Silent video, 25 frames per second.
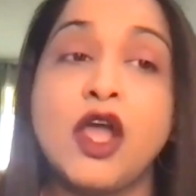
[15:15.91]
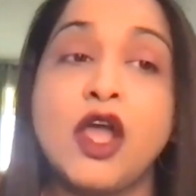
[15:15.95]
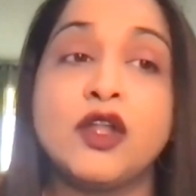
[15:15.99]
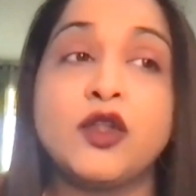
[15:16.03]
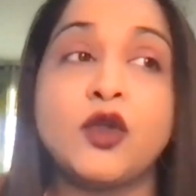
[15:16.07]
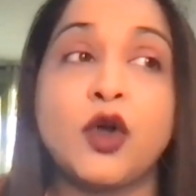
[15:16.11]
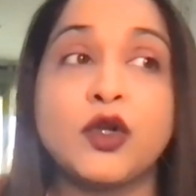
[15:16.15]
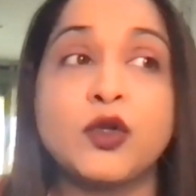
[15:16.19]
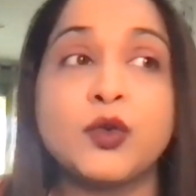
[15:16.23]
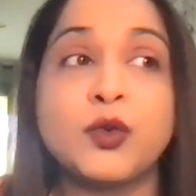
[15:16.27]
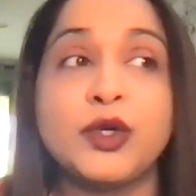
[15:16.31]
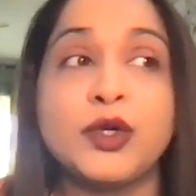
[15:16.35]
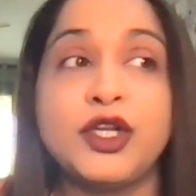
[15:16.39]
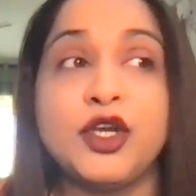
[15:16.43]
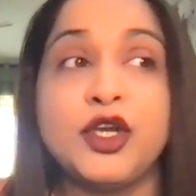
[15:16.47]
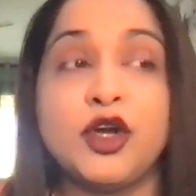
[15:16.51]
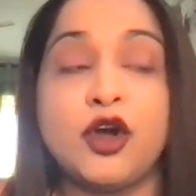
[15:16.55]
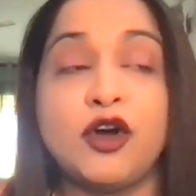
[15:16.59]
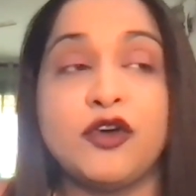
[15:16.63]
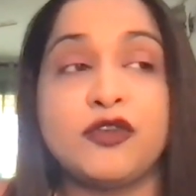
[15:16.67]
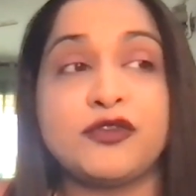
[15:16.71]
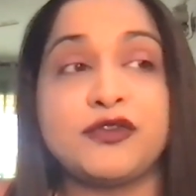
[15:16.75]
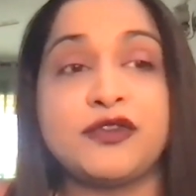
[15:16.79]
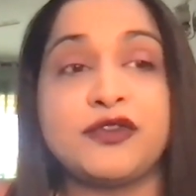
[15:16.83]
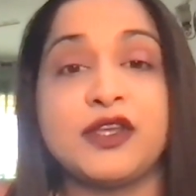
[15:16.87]
not only
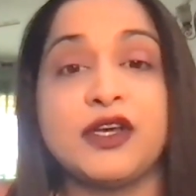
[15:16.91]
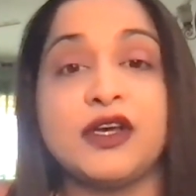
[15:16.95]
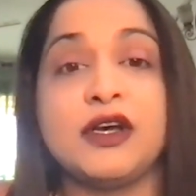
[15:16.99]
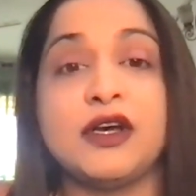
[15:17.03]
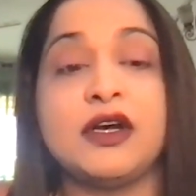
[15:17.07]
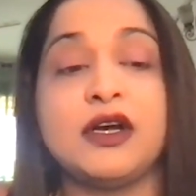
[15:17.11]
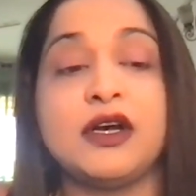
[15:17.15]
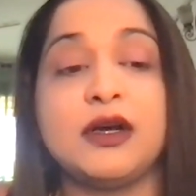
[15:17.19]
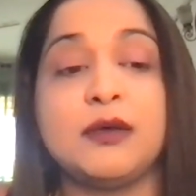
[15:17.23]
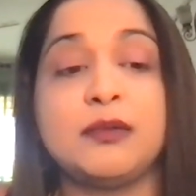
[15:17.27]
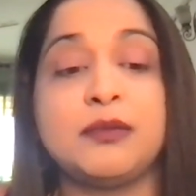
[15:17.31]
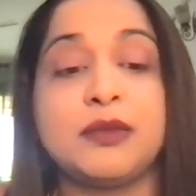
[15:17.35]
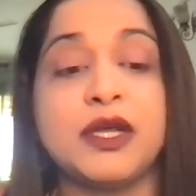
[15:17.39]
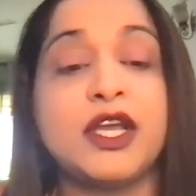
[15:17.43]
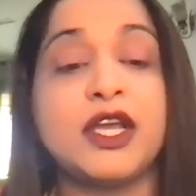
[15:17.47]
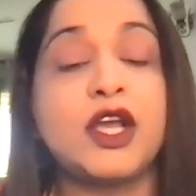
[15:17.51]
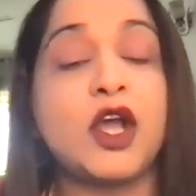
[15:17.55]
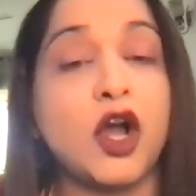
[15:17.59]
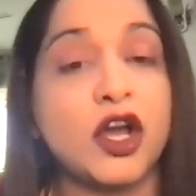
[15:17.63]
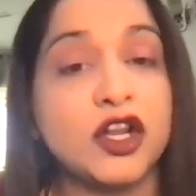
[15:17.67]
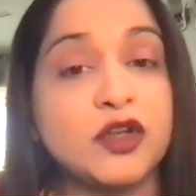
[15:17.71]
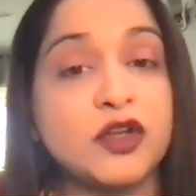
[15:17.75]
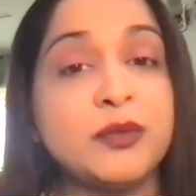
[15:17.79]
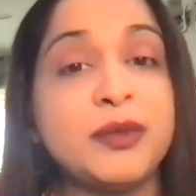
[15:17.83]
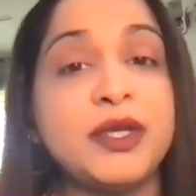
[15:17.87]
of the
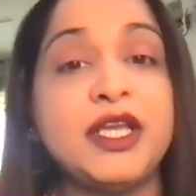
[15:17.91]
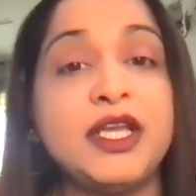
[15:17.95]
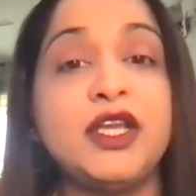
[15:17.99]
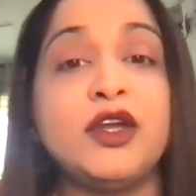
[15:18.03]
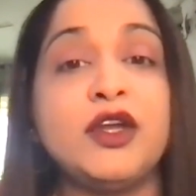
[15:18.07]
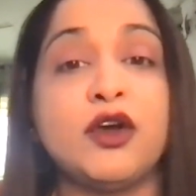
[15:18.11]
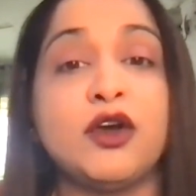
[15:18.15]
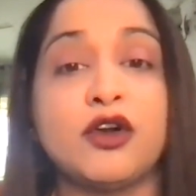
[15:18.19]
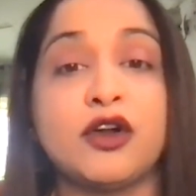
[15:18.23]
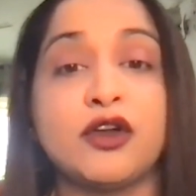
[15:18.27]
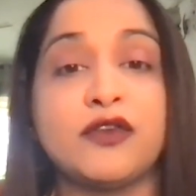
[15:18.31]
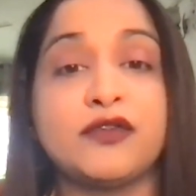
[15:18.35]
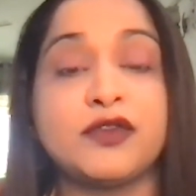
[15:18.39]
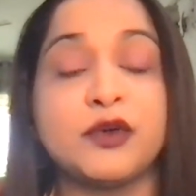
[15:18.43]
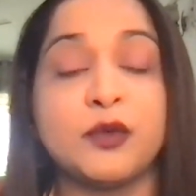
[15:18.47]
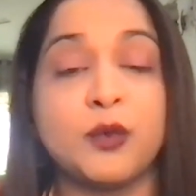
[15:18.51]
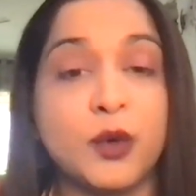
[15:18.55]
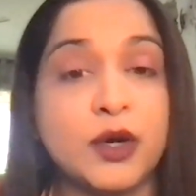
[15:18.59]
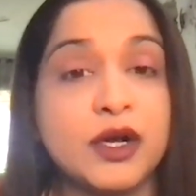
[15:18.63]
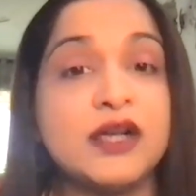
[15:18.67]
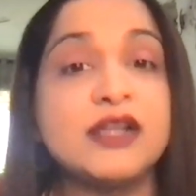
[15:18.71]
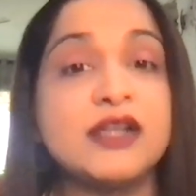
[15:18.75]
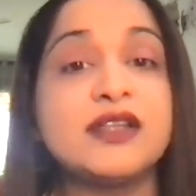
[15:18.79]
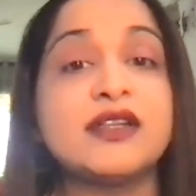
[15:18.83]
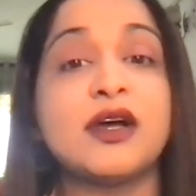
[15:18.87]
economy or of the
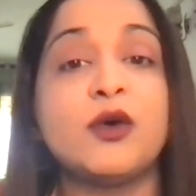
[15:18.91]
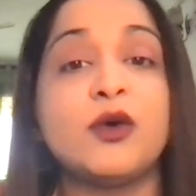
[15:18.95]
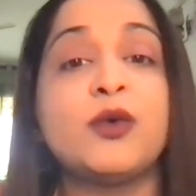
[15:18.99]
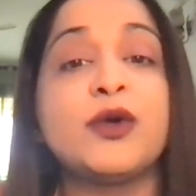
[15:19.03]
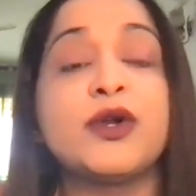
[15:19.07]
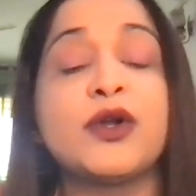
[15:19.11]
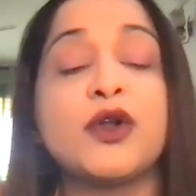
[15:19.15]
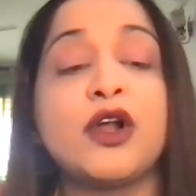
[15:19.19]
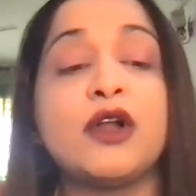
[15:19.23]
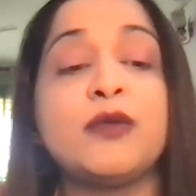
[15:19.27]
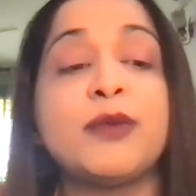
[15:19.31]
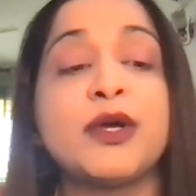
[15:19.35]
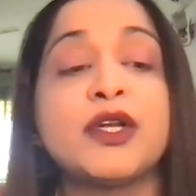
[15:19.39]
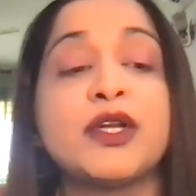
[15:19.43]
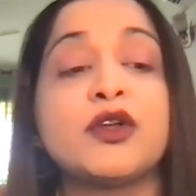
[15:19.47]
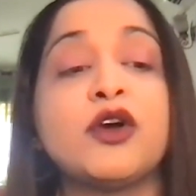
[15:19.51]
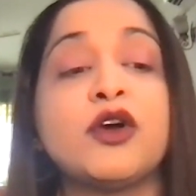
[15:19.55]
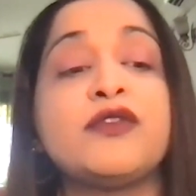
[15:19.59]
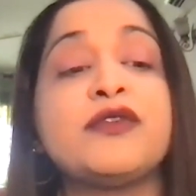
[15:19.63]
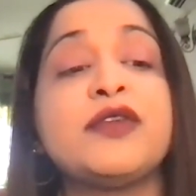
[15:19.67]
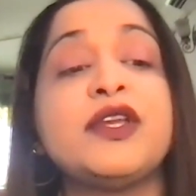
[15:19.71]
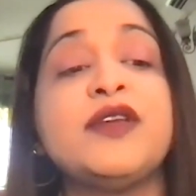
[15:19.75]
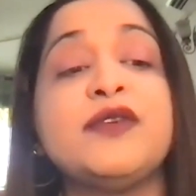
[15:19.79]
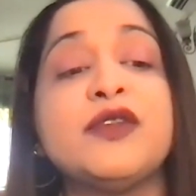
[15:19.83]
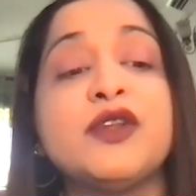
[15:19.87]
world overall, but
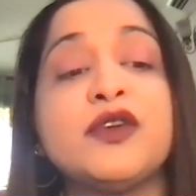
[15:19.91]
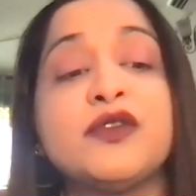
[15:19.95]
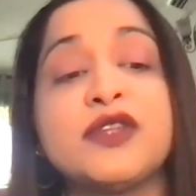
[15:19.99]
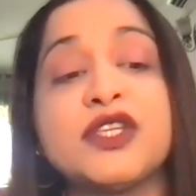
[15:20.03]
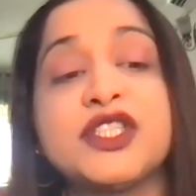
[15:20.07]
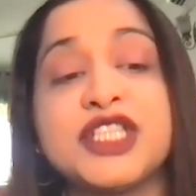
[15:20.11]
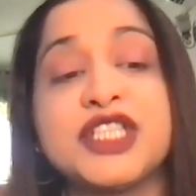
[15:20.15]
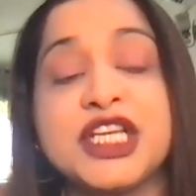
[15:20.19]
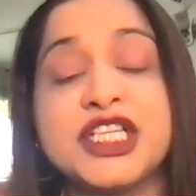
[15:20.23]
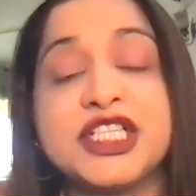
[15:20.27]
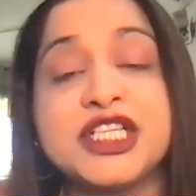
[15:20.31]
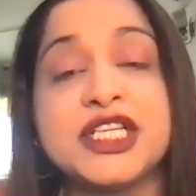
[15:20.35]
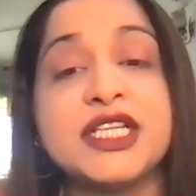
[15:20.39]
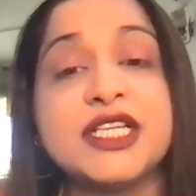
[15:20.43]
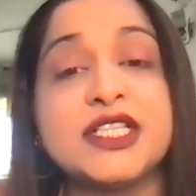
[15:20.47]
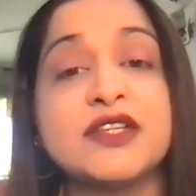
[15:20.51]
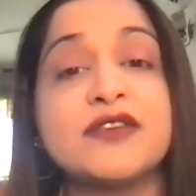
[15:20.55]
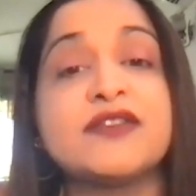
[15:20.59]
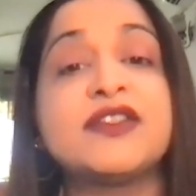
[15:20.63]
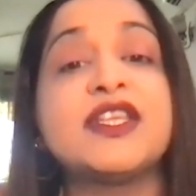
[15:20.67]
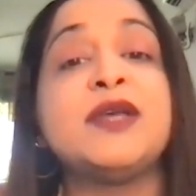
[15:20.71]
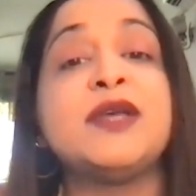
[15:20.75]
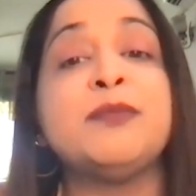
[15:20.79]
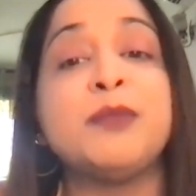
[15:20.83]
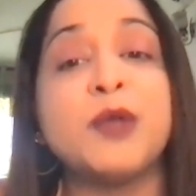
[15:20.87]
of even of the changing needs
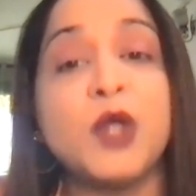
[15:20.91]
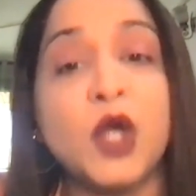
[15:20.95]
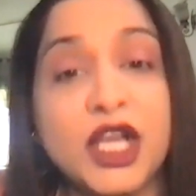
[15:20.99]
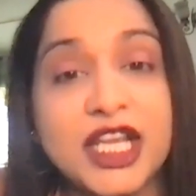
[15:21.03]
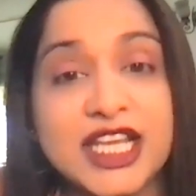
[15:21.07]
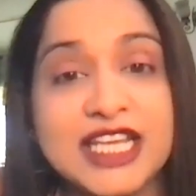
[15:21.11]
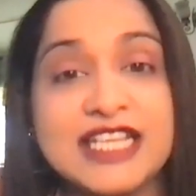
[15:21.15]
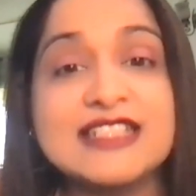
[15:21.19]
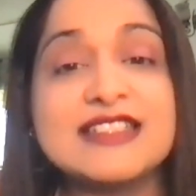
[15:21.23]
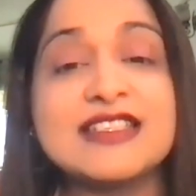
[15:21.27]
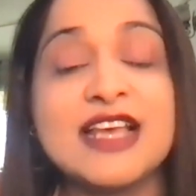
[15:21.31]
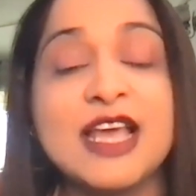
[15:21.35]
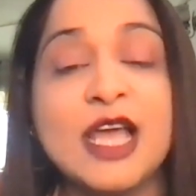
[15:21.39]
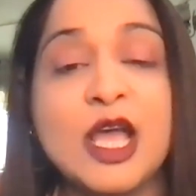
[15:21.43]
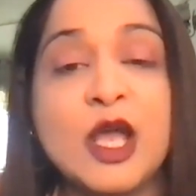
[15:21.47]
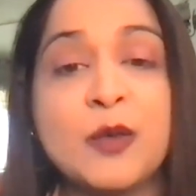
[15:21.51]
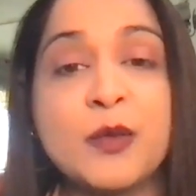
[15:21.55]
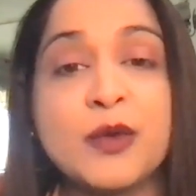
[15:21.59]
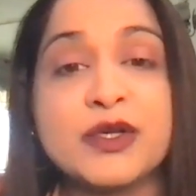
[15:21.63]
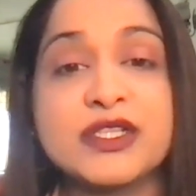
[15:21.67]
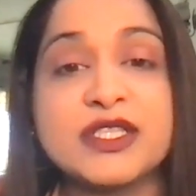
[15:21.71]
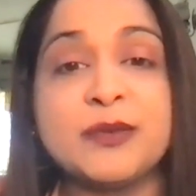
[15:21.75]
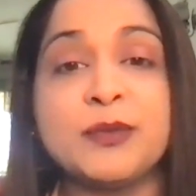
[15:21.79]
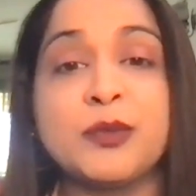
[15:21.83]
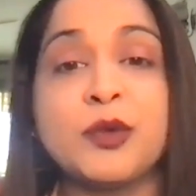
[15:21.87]
of the employees,
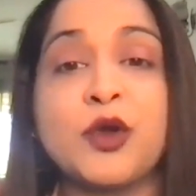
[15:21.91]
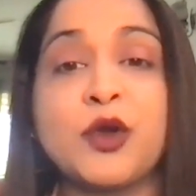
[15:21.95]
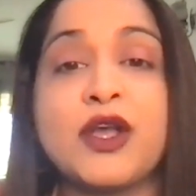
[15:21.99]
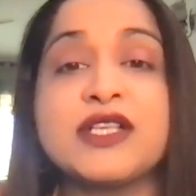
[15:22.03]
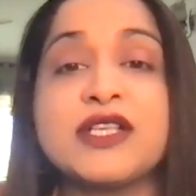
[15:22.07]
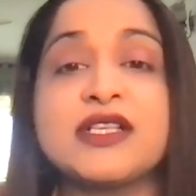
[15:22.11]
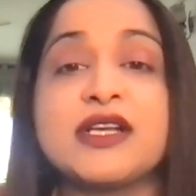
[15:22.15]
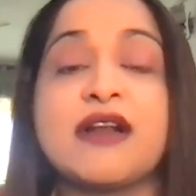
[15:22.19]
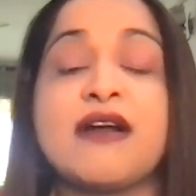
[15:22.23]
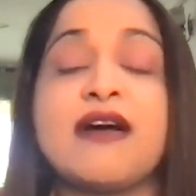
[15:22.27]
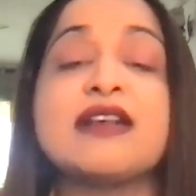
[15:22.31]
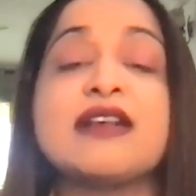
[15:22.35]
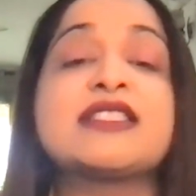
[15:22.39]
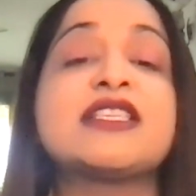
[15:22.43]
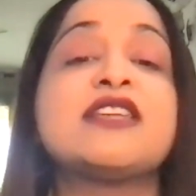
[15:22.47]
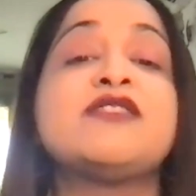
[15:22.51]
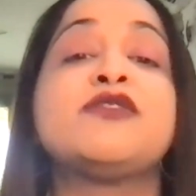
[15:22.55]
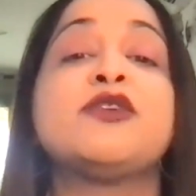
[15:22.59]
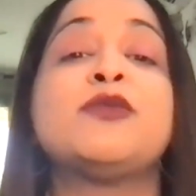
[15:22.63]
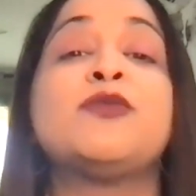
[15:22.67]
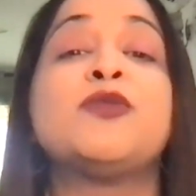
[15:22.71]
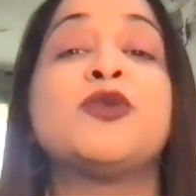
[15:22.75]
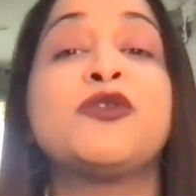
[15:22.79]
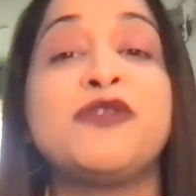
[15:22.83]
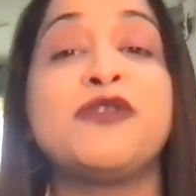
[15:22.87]
because employees are asking
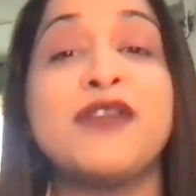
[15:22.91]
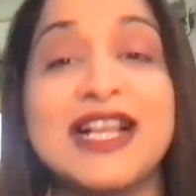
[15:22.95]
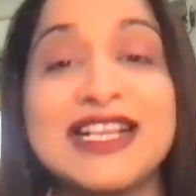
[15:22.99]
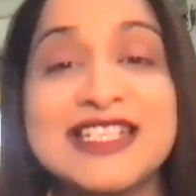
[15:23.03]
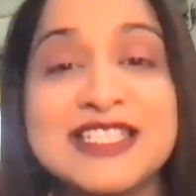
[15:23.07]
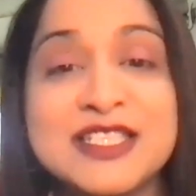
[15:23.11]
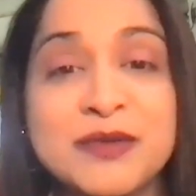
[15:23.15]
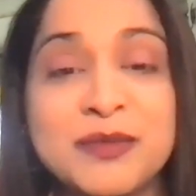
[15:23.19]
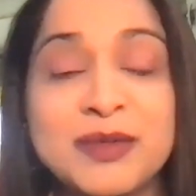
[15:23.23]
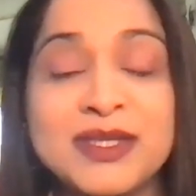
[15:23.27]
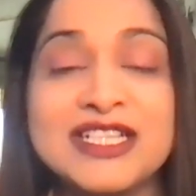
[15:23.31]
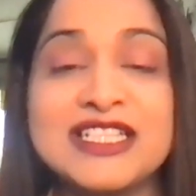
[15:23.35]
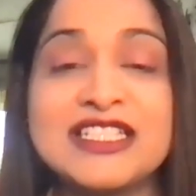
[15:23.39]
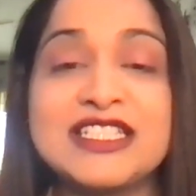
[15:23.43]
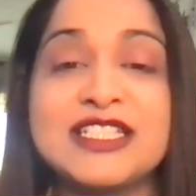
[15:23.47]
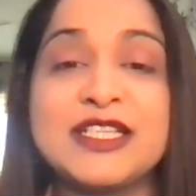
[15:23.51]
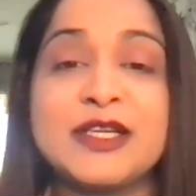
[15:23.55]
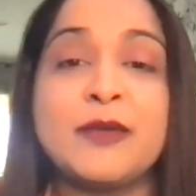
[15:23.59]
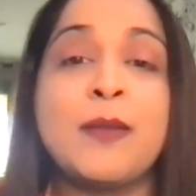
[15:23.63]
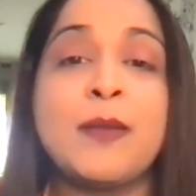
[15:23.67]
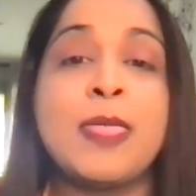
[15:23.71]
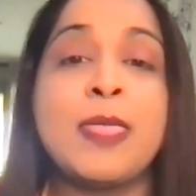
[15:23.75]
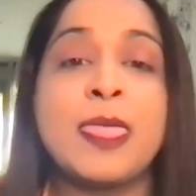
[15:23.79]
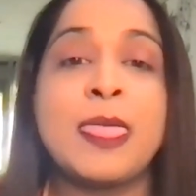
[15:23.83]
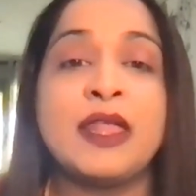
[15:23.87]
for more
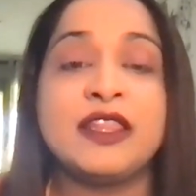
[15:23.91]
flexibility.